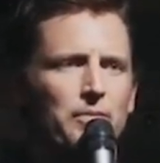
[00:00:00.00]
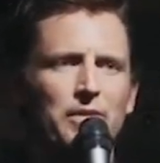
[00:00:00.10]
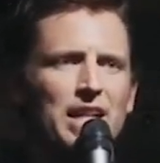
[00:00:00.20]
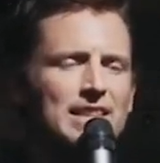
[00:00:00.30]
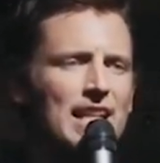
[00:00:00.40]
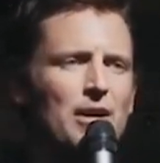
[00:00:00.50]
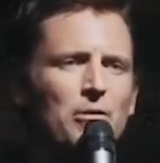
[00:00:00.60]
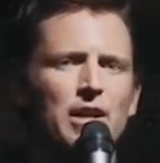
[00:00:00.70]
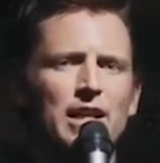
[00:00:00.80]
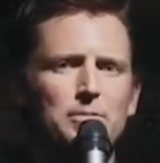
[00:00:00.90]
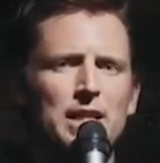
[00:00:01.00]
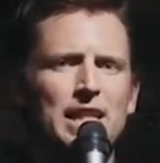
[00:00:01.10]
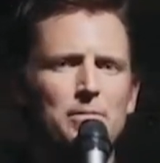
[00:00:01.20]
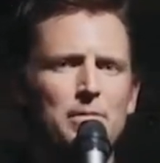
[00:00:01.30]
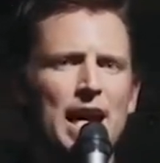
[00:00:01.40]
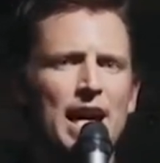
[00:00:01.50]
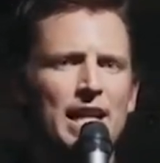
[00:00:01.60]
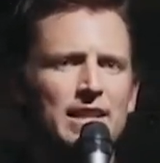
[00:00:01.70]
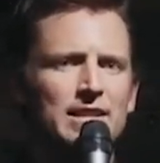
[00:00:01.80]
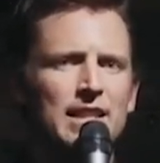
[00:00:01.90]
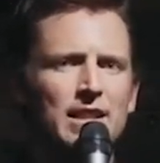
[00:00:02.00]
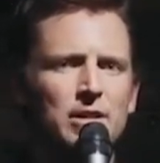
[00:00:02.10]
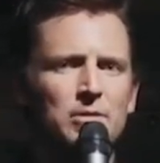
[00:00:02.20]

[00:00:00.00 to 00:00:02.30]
That's not what it is. Being a man is dealing